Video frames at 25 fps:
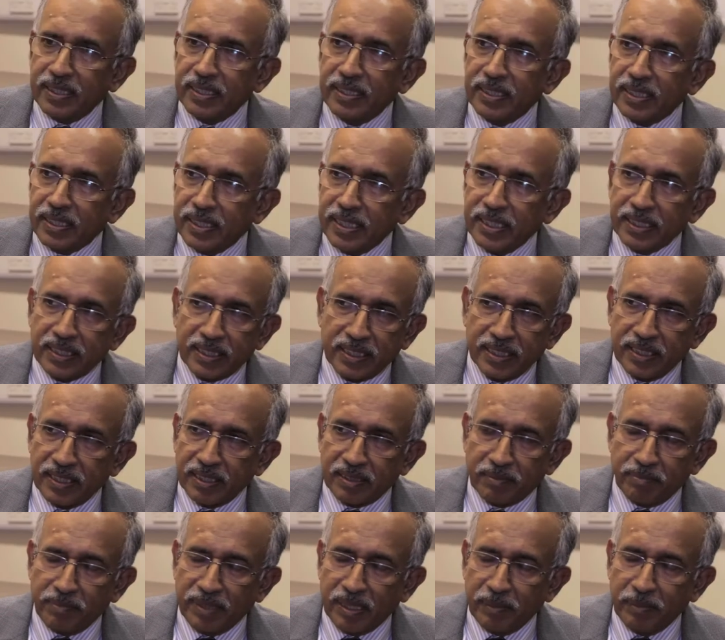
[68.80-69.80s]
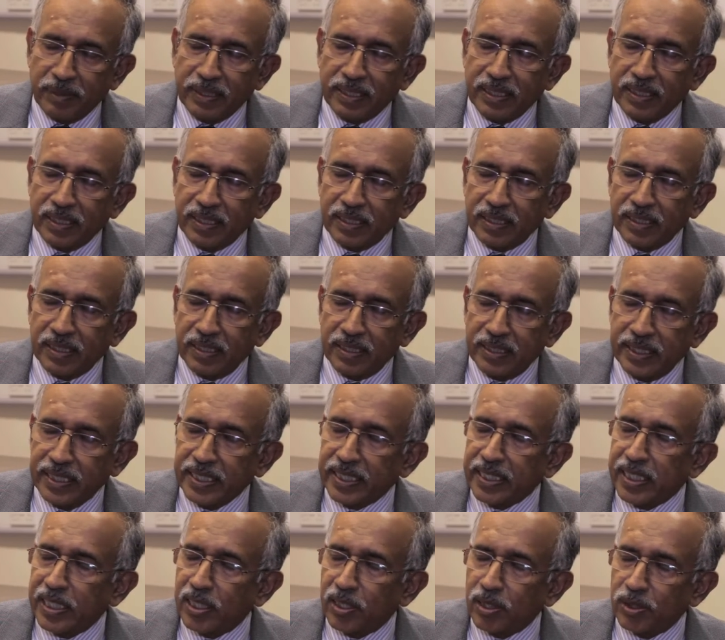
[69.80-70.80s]
the recent maybe a
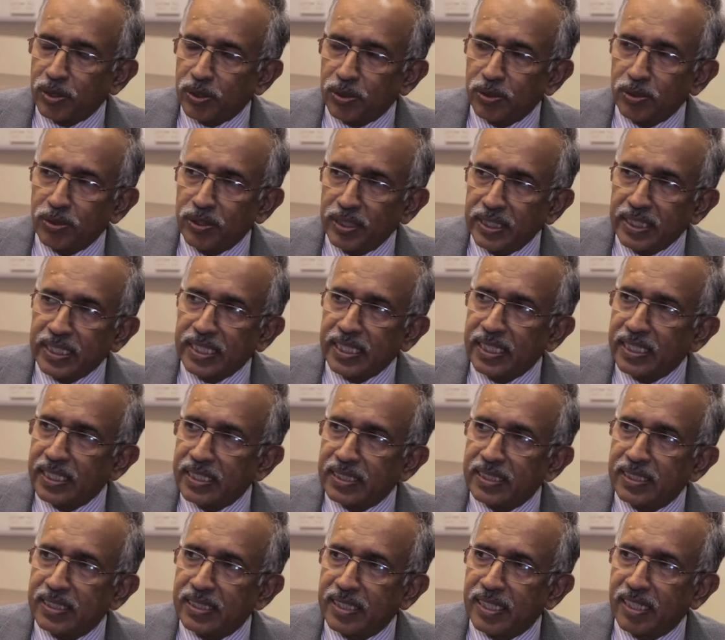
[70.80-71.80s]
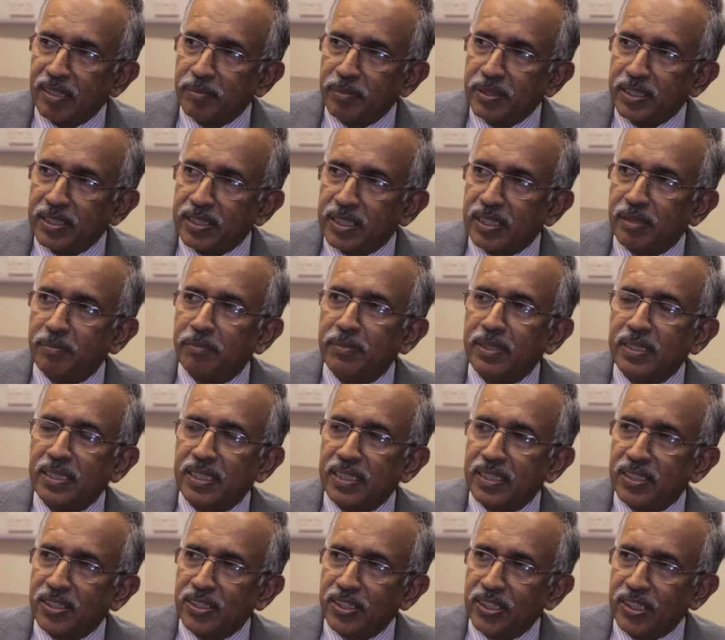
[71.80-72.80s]
decade or two decades, there have been
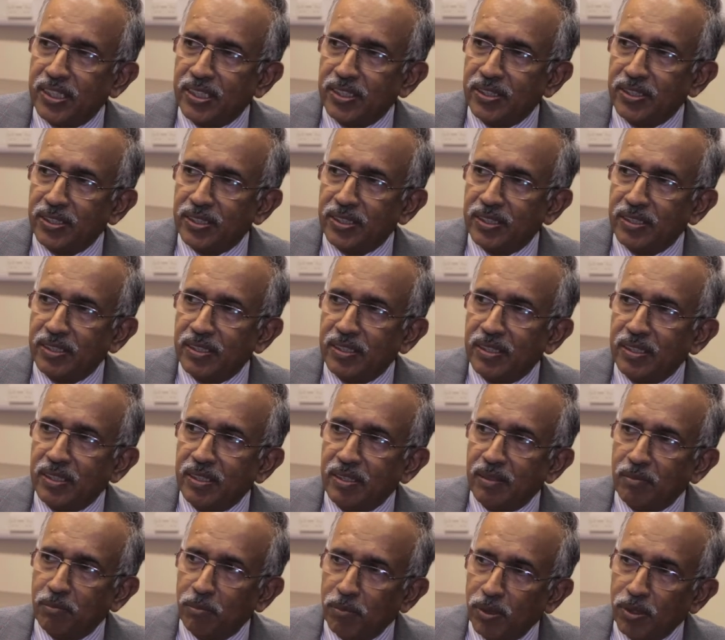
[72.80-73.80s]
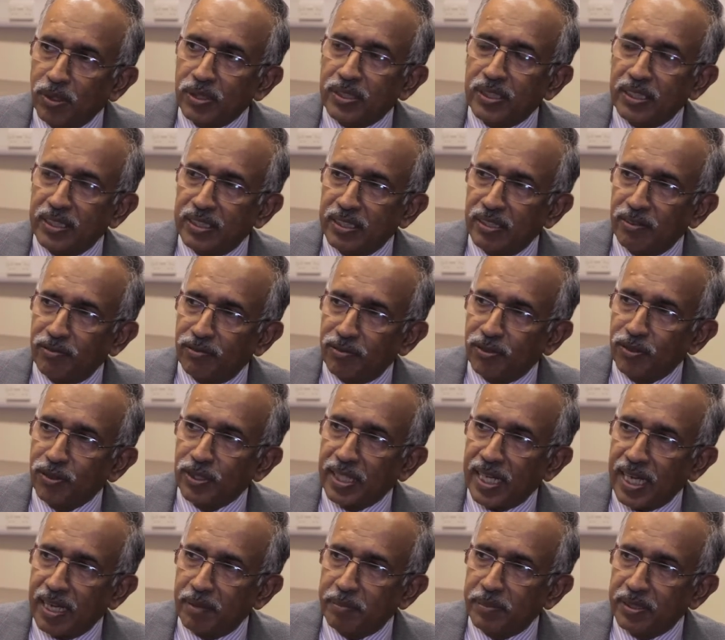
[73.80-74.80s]
tremendous change both in the food
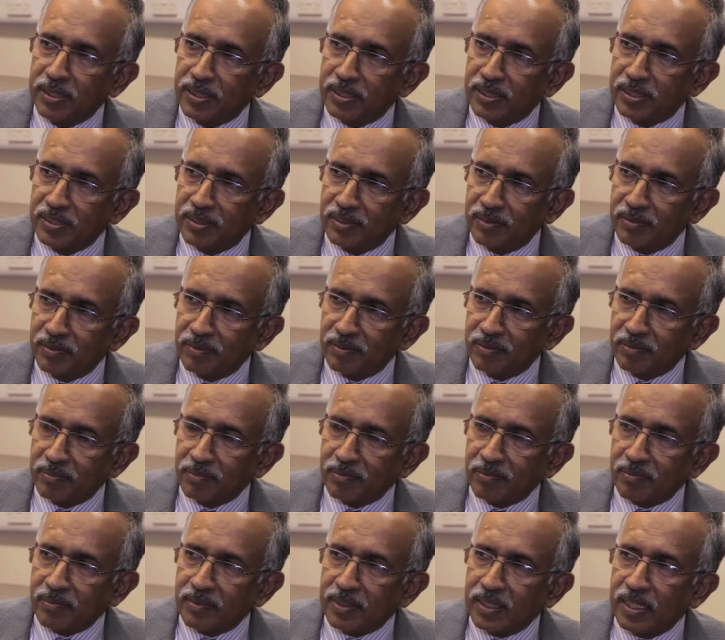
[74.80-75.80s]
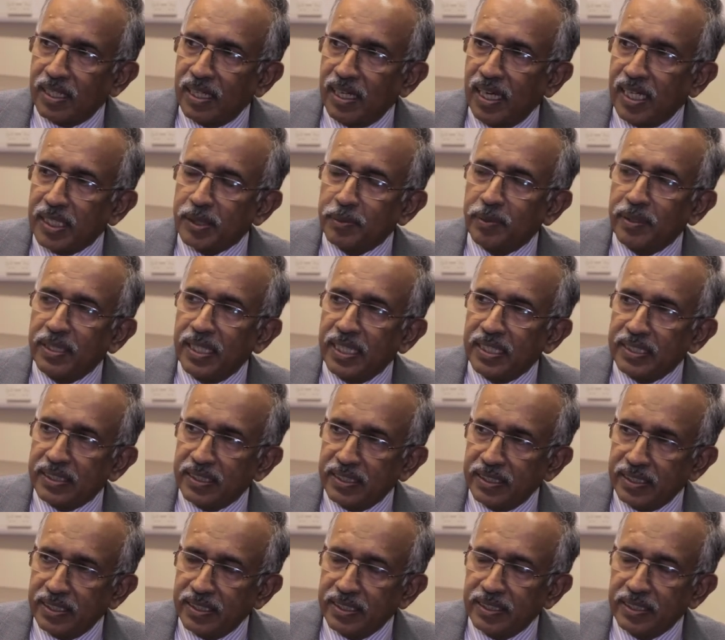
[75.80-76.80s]
habits as well as
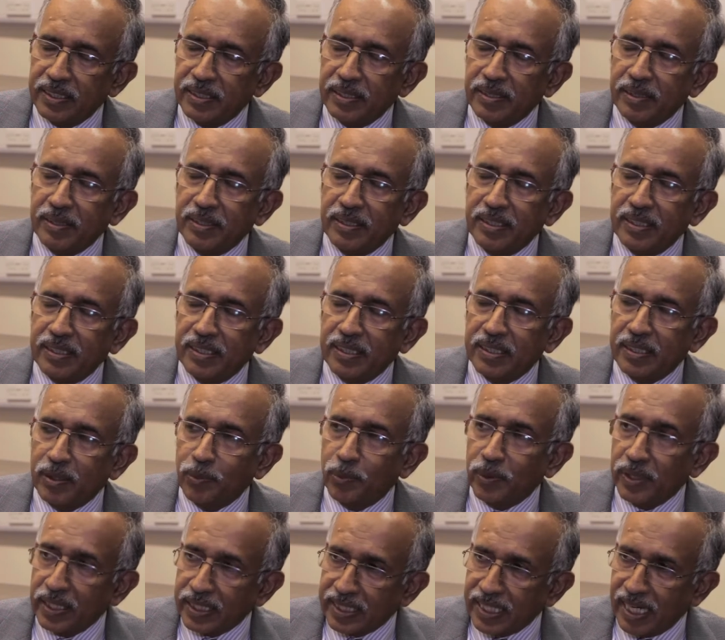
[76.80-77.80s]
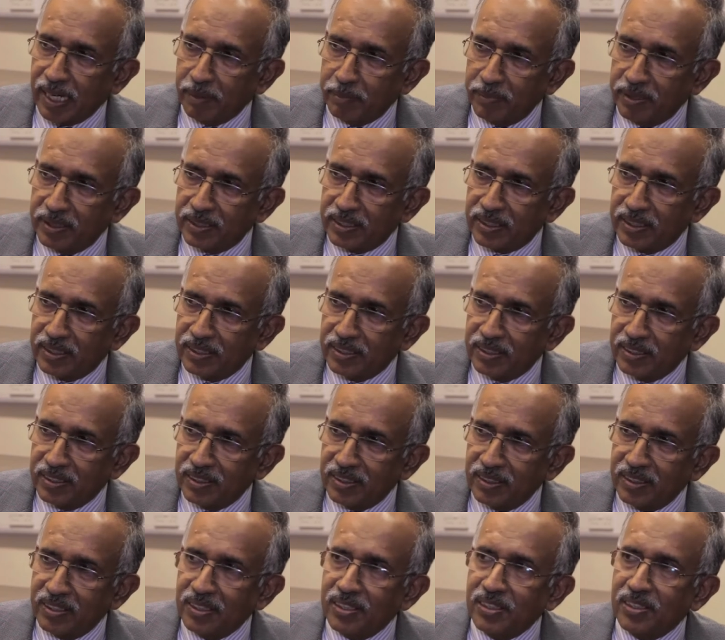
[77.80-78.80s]
in the work habits.
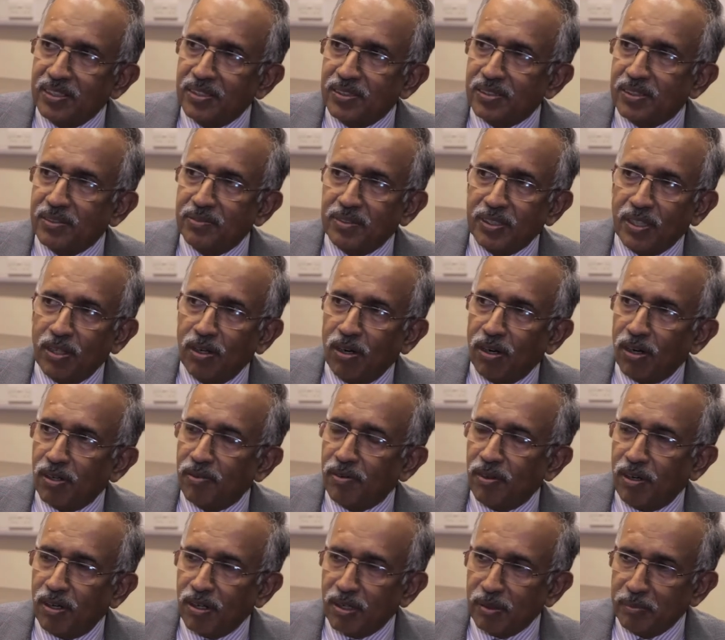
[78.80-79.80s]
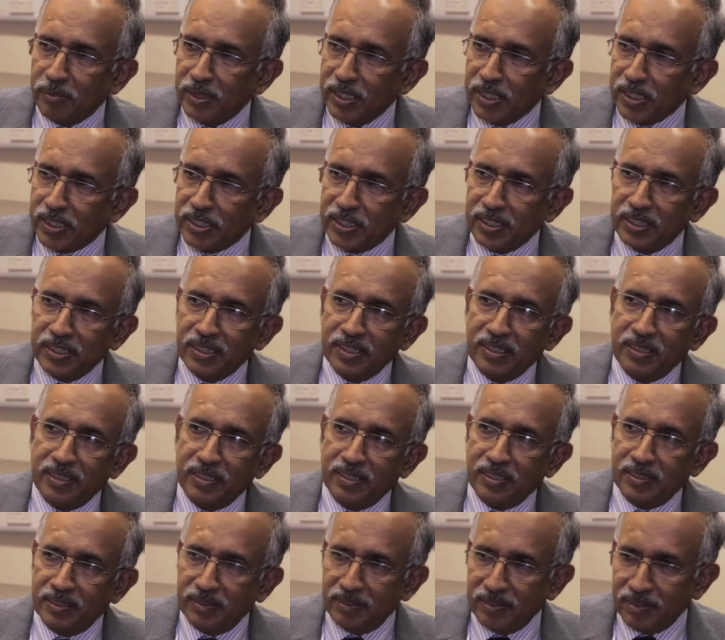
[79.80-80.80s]
So with a lot of
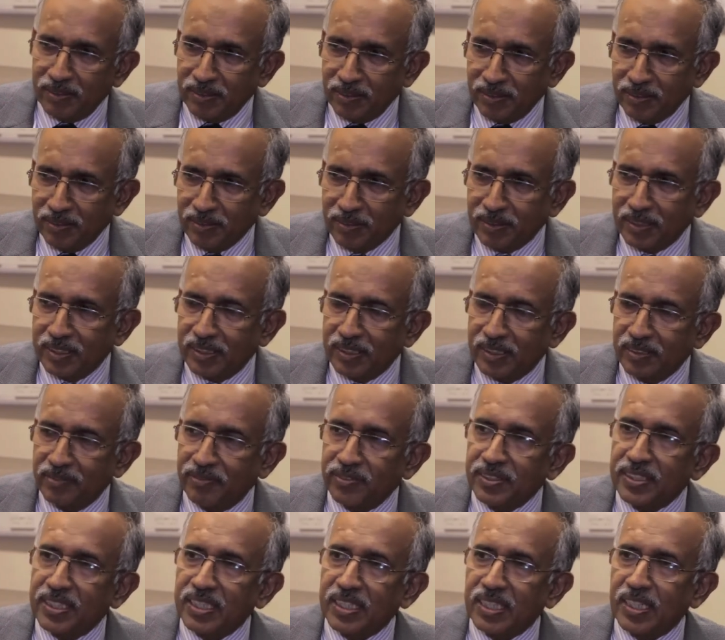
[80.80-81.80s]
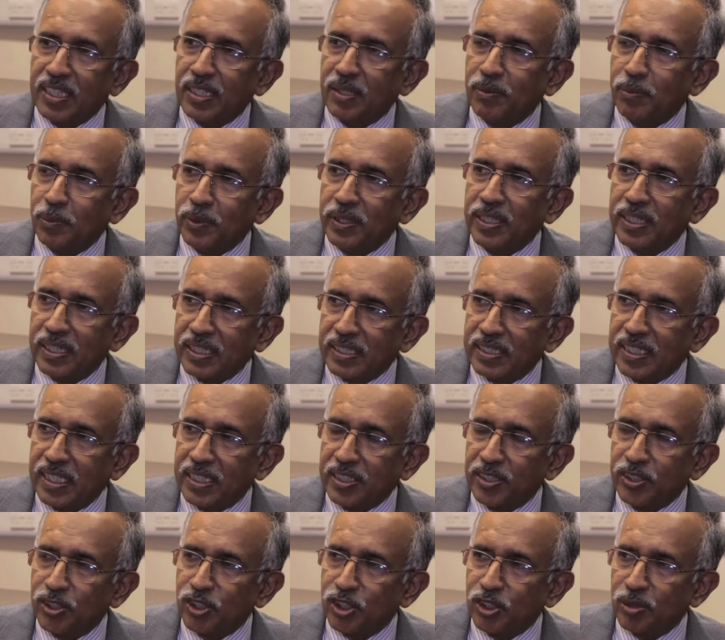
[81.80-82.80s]
automation, you know, the physical work
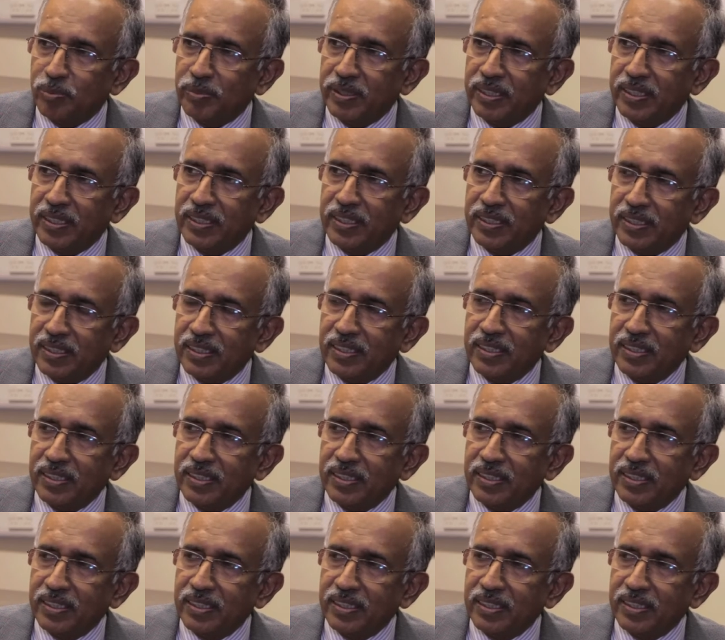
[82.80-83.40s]
that used to be